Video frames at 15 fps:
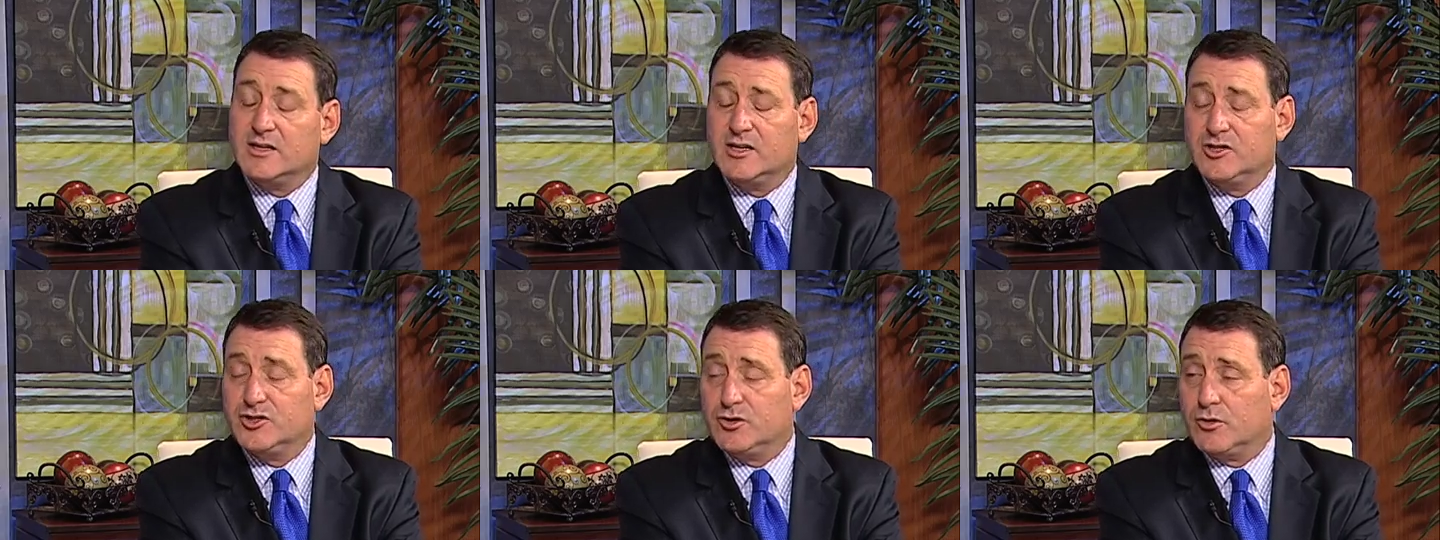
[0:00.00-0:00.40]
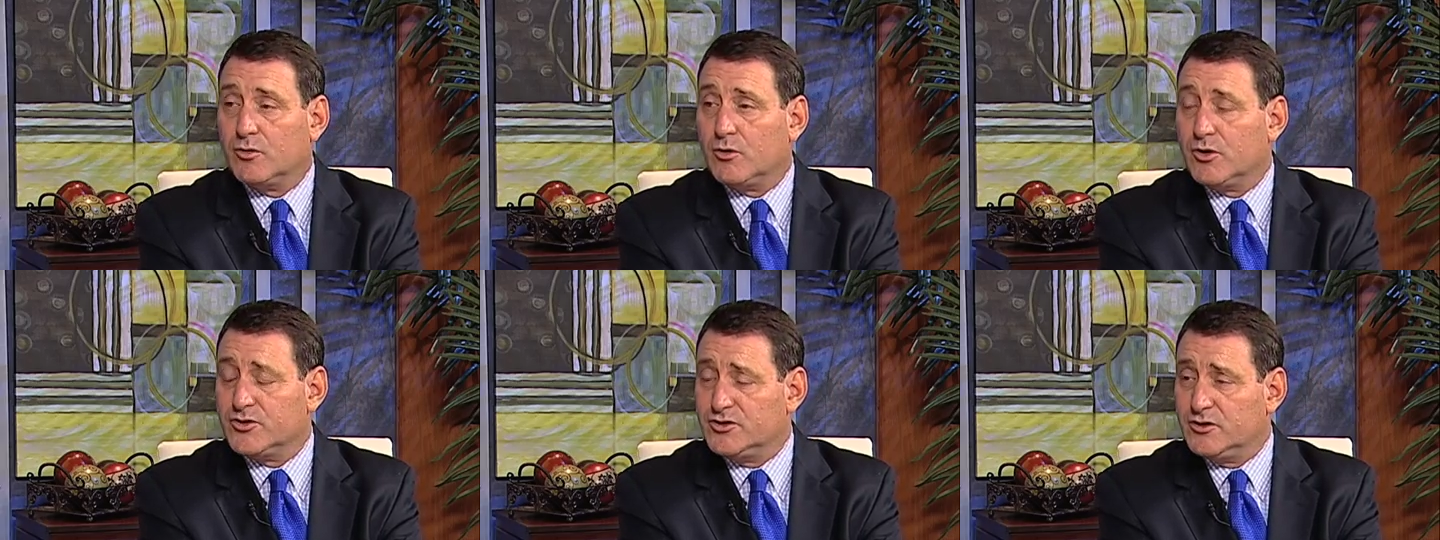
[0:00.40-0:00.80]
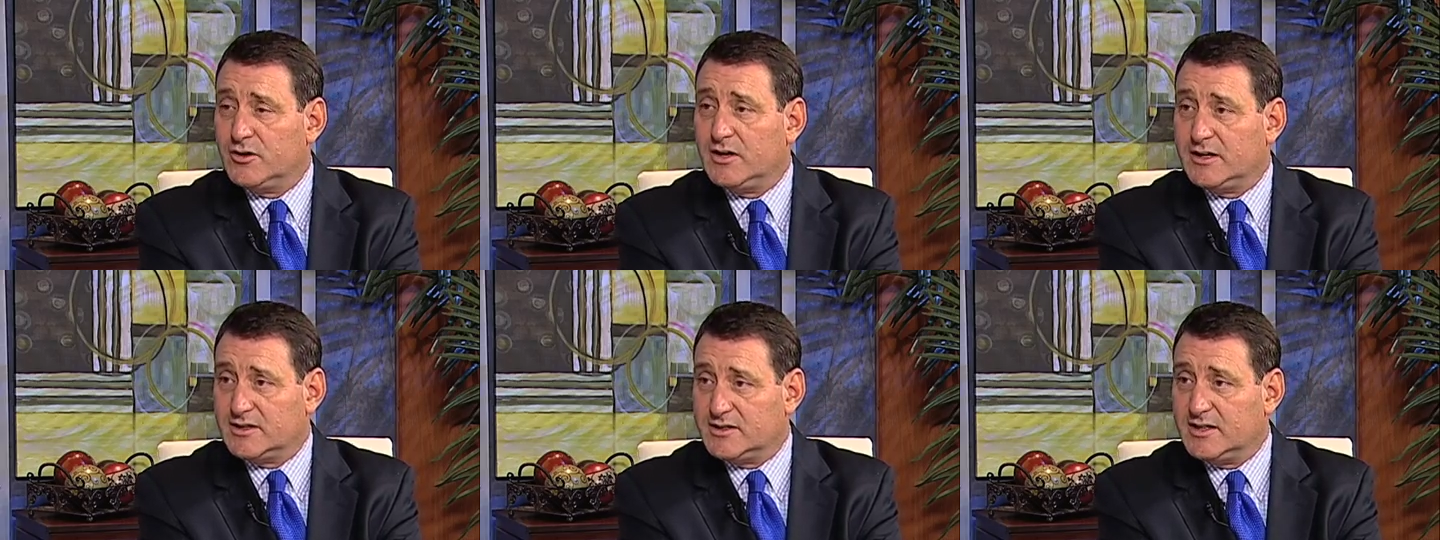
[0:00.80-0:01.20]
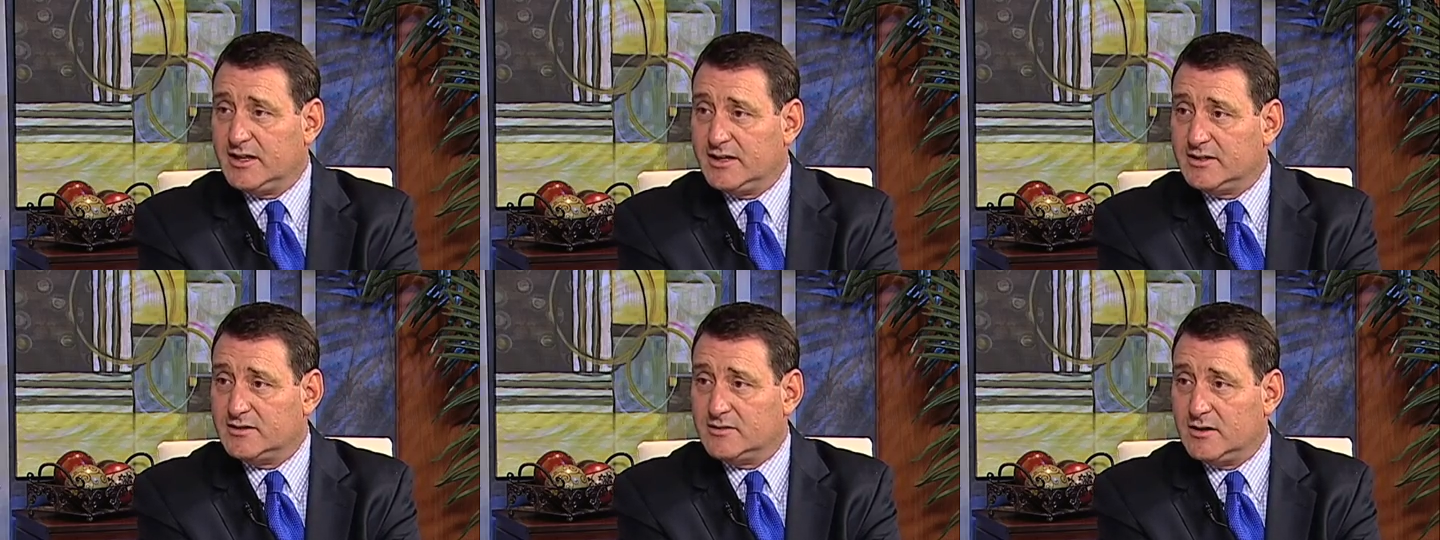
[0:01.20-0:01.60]
an issue across the United
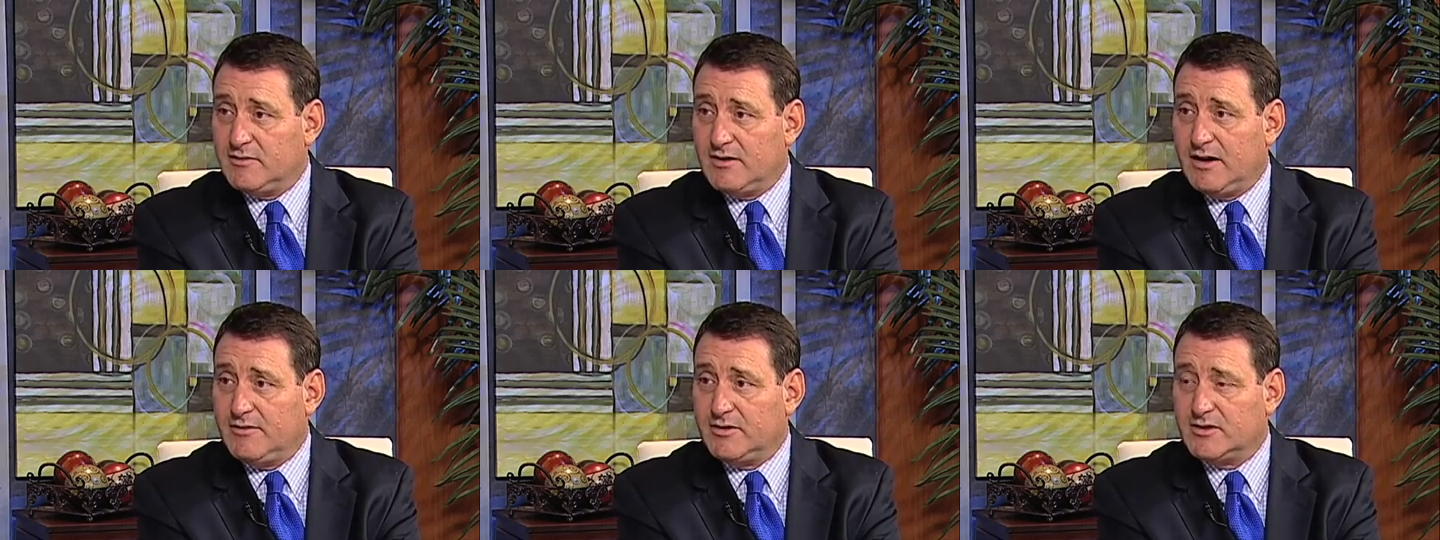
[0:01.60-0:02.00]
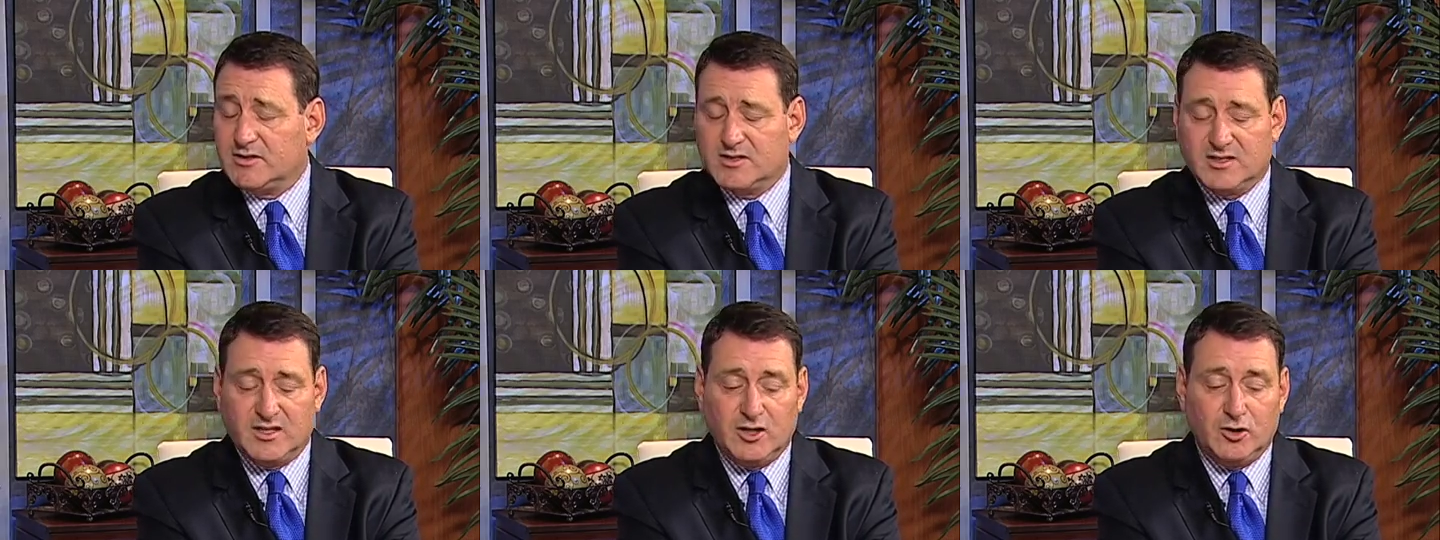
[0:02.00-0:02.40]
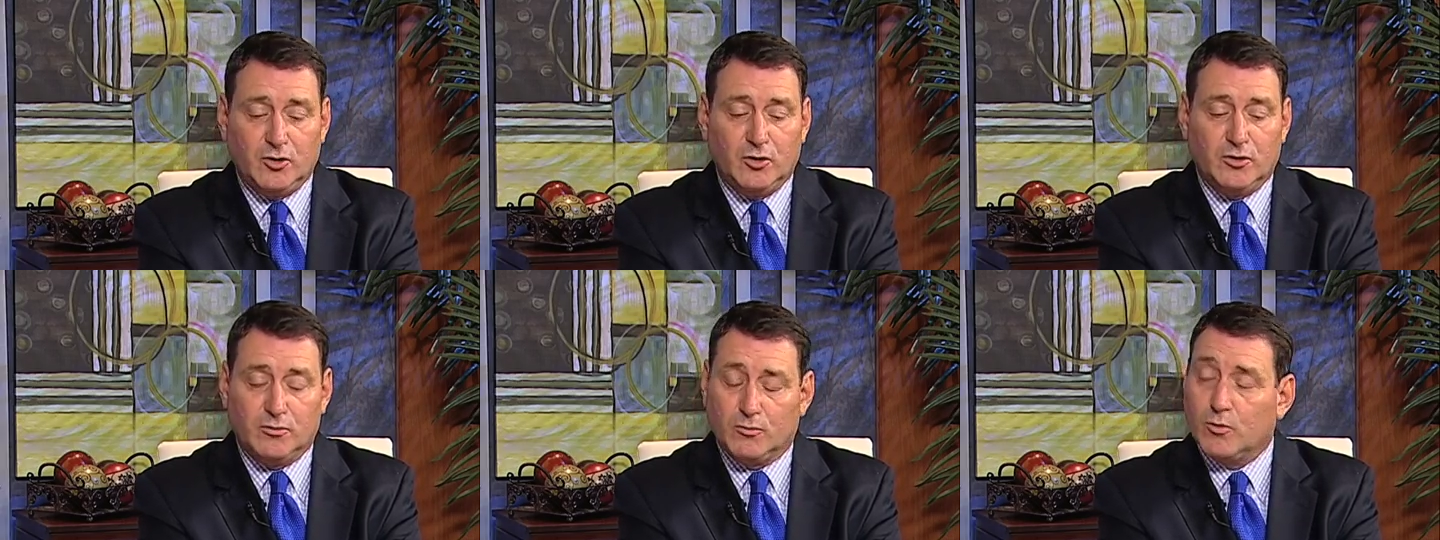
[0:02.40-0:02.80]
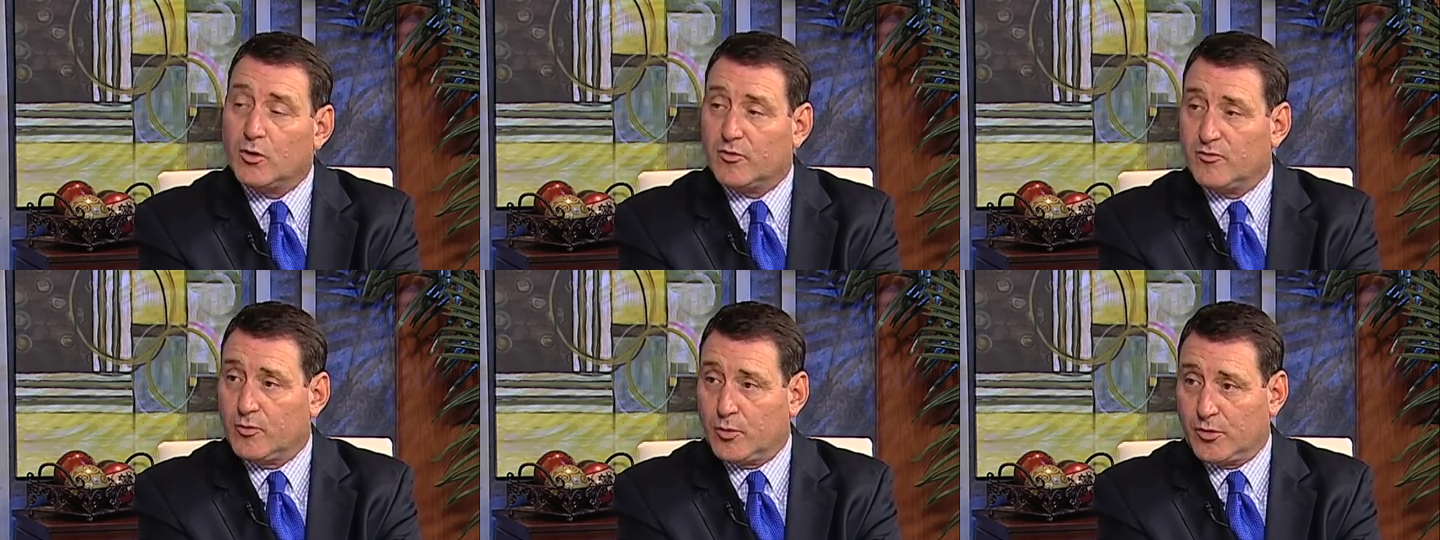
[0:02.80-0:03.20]
States of having skilled
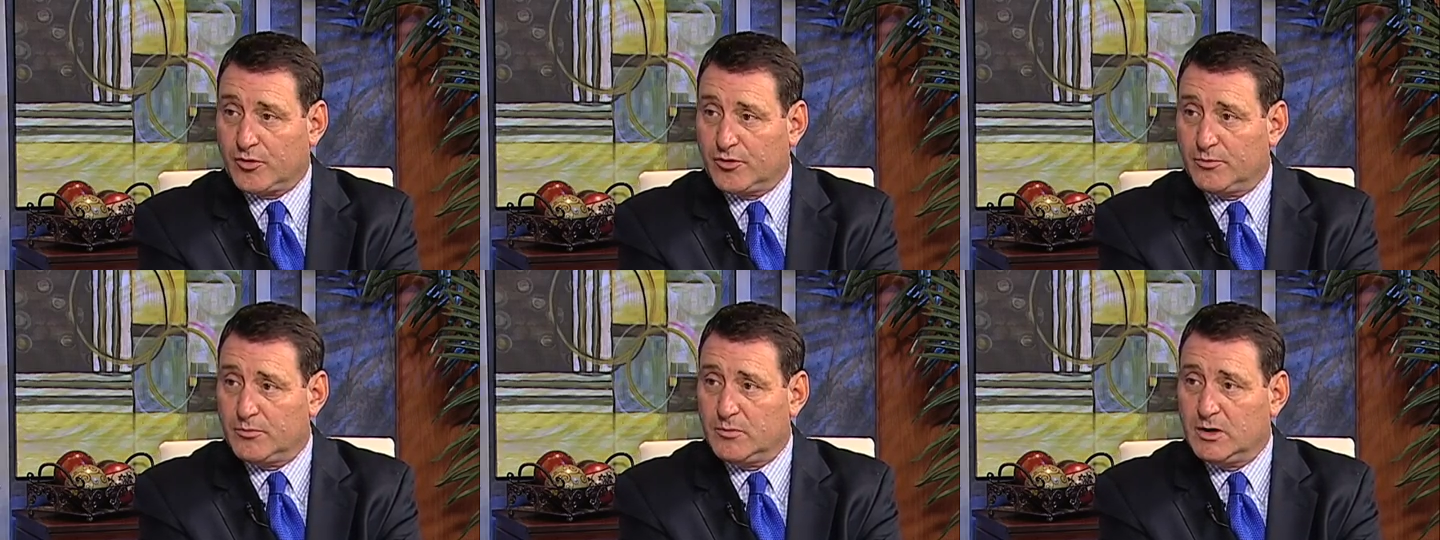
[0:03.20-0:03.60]
workforce.